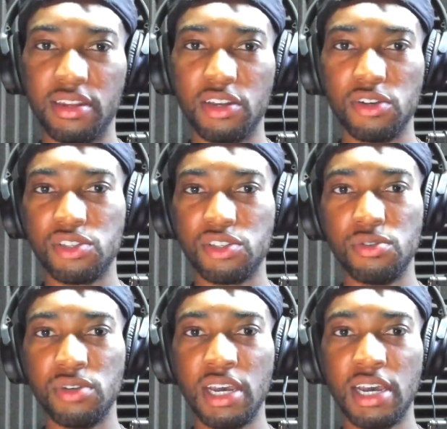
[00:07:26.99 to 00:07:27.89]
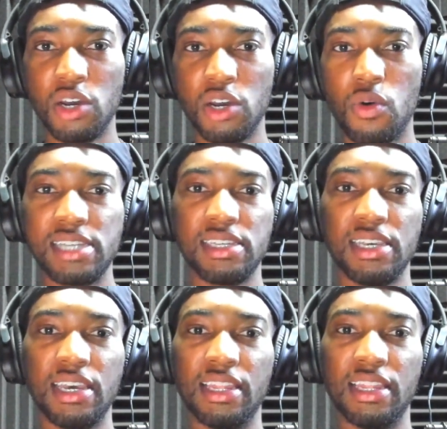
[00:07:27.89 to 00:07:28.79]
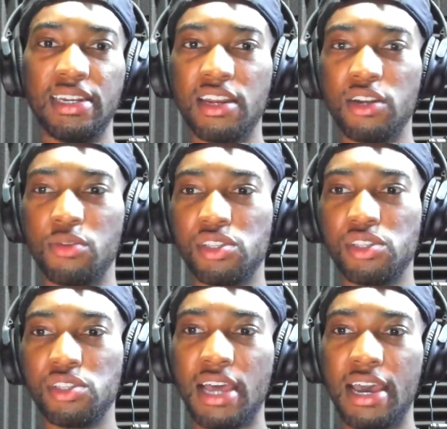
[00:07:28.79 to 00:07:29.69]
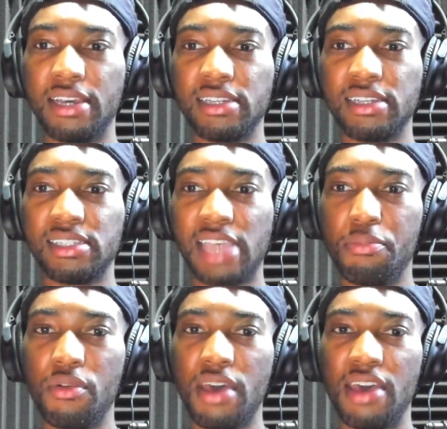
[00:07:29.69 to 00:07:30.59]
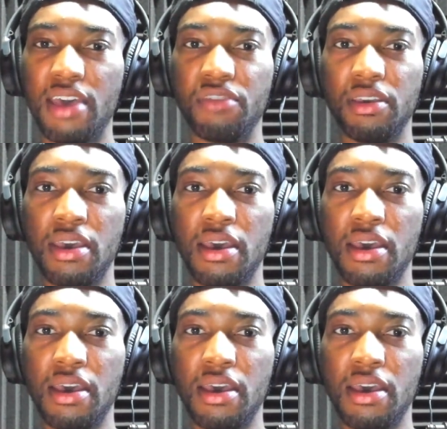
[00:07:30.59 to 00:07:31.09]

Those two, Quasi and LaDonda, were two like sample heavy